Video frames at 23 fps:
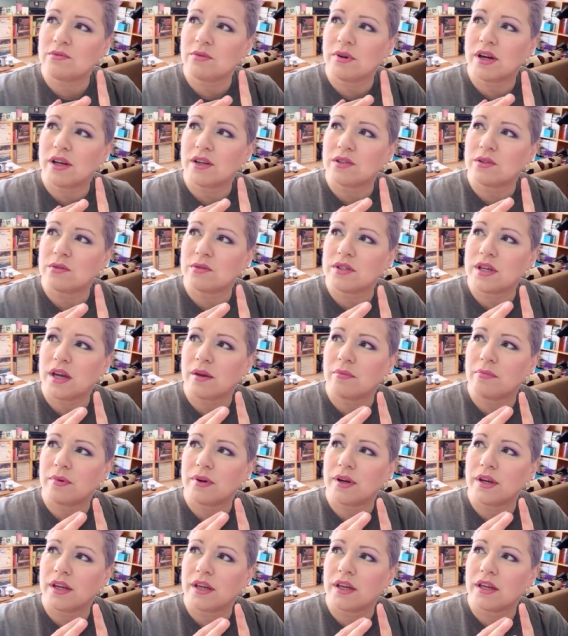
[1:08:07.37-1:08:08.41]
What else was
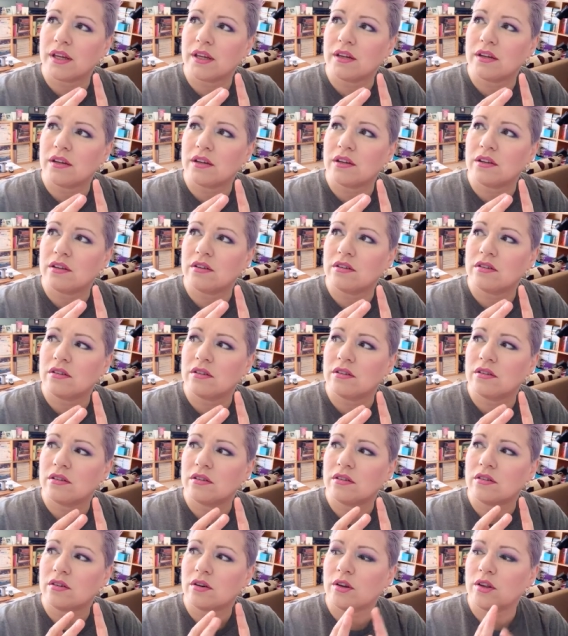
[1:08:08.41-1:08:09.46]
happening in,
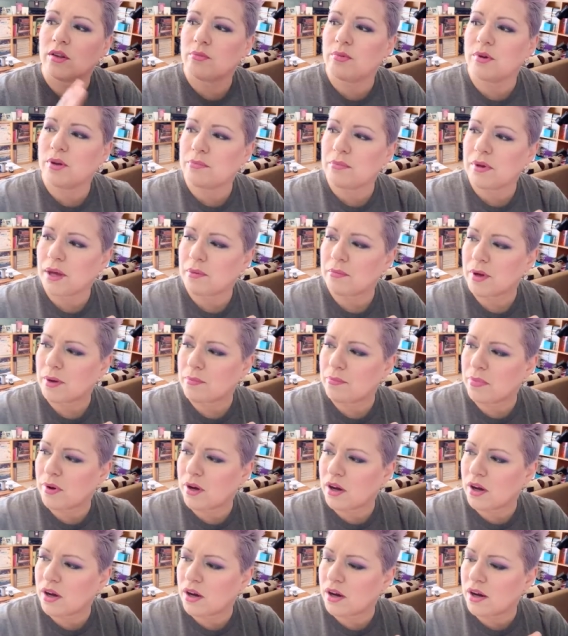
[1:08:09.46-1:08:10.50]
or the Bring Back My
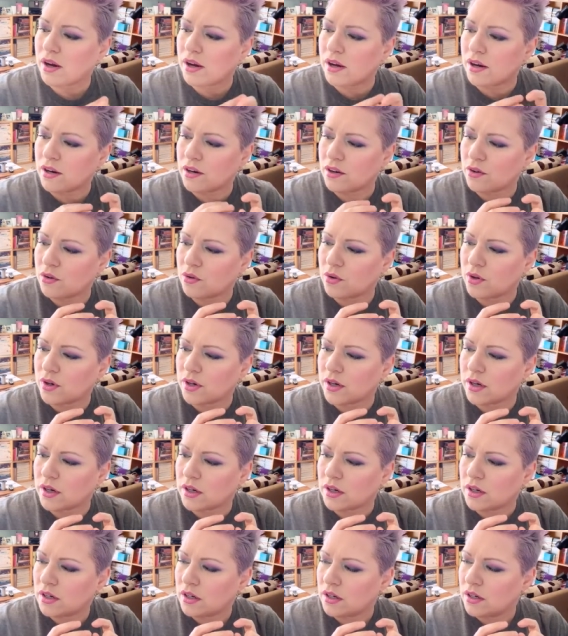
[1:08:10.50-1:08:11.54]
Bar,
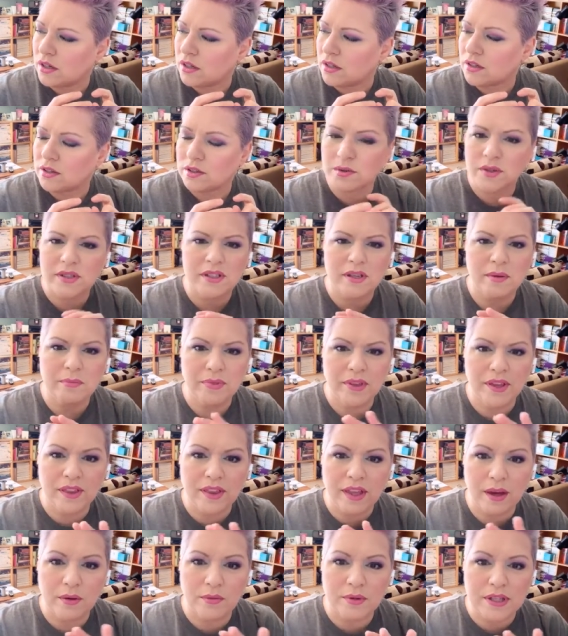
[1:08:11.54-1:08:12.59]
or there was something
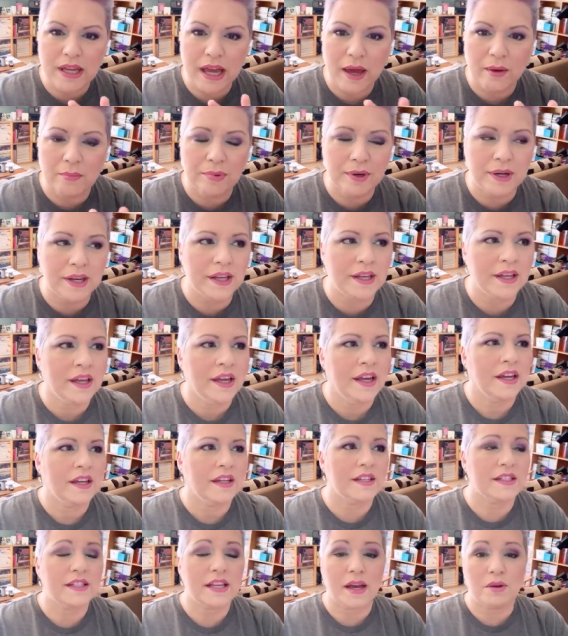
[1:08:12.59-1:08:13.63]
that was happening
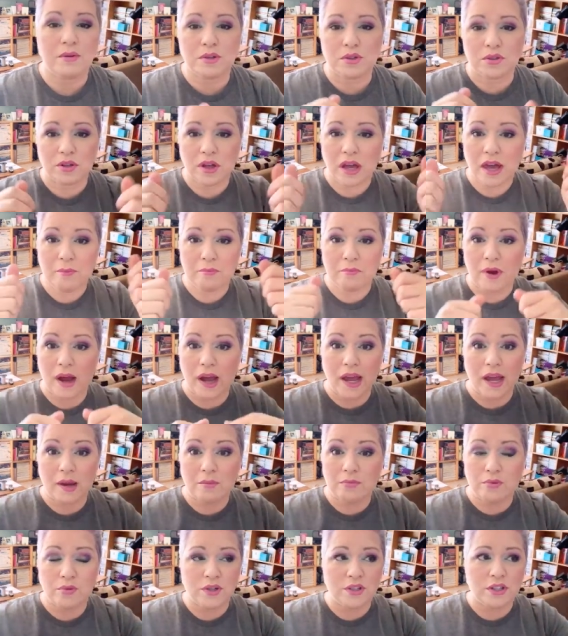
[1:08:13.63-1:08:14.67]
because I was I, I
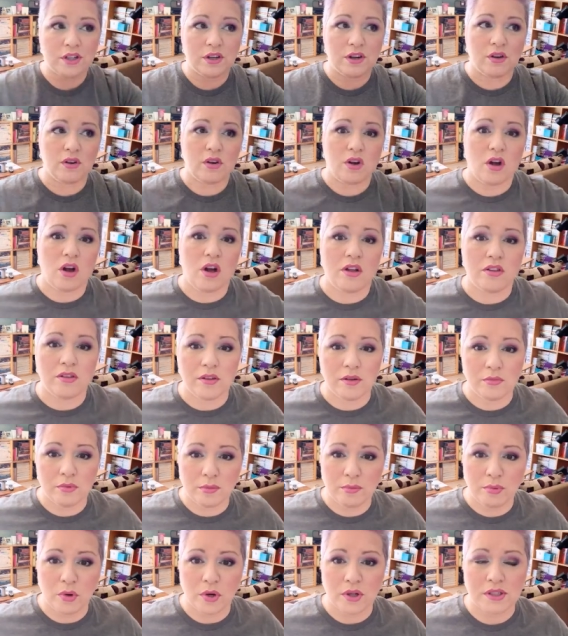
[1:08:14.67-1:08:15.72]
had printed out all the
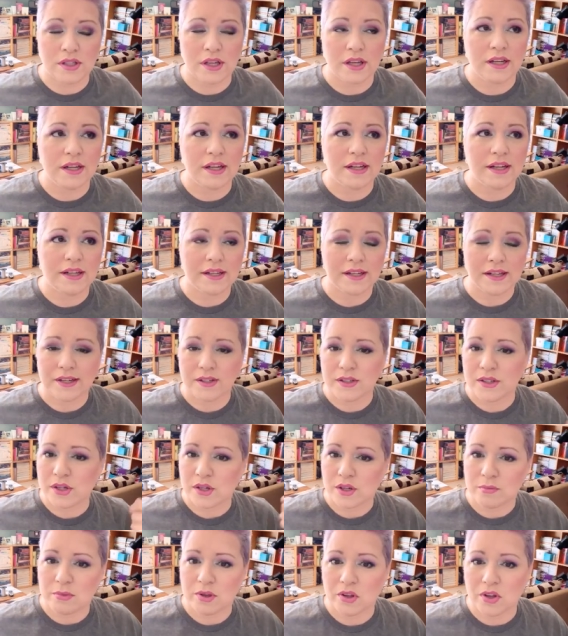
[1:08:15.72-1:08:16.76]
reports I needed and I
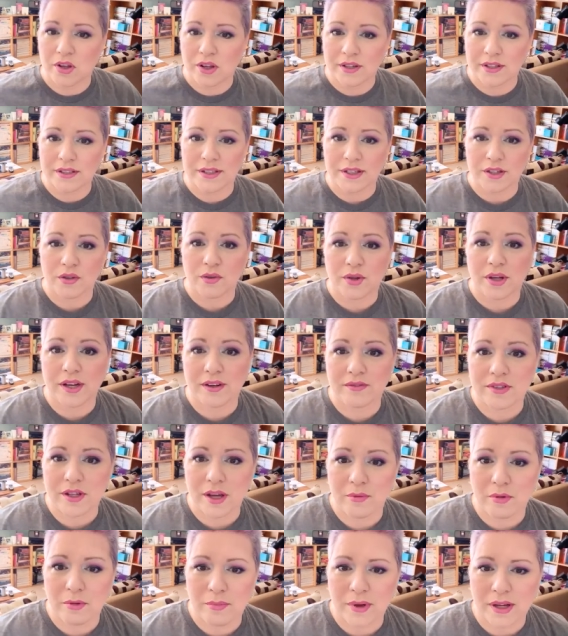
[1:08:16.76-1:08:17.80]
took them along because I knew I'd have
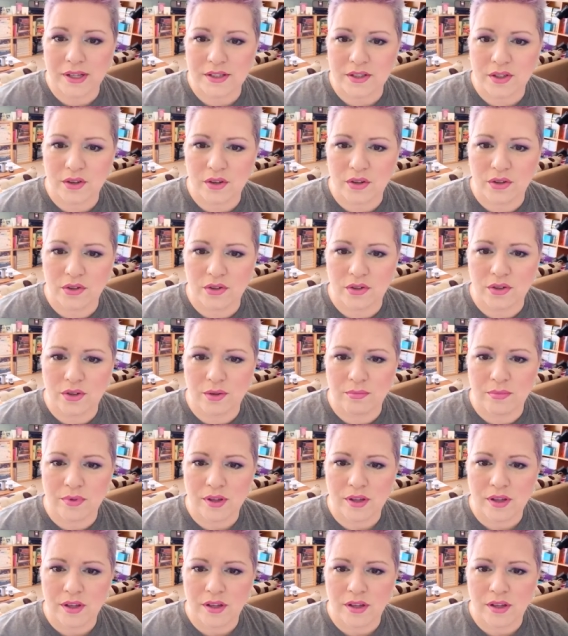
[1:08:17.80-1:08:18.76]
time in Mexico to do them.